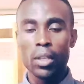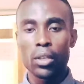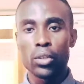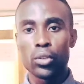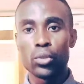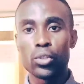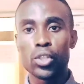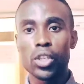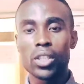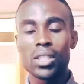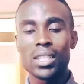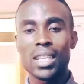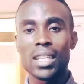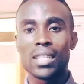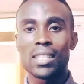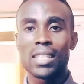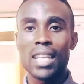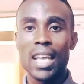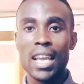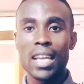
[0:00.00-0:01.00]
You just say
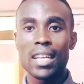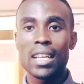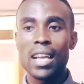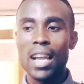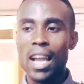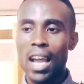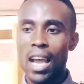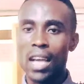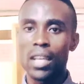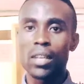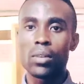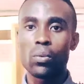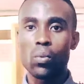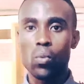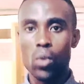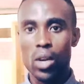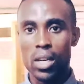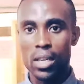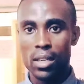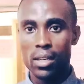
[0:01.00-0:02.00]
10 and
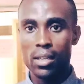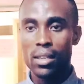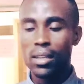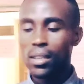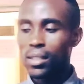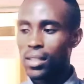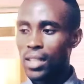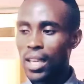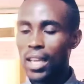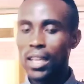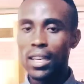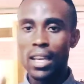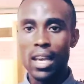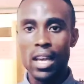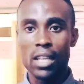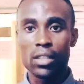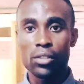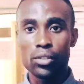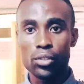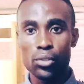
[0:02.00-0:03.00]
1, 10
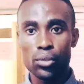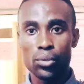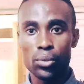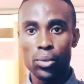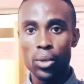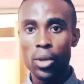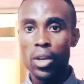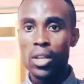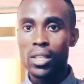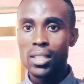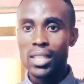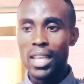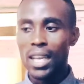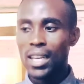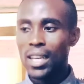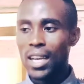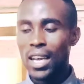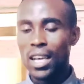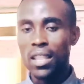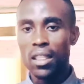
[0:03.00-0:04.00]
and 2, 10
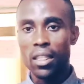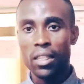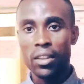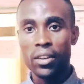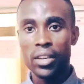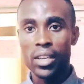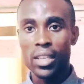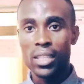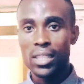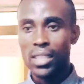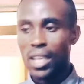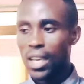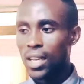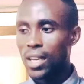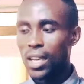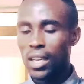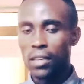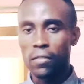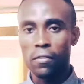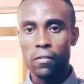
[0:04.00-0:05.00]
and 3, 10
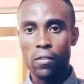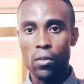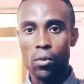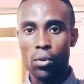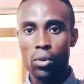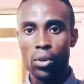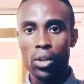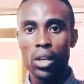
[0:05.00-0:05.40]
and 4,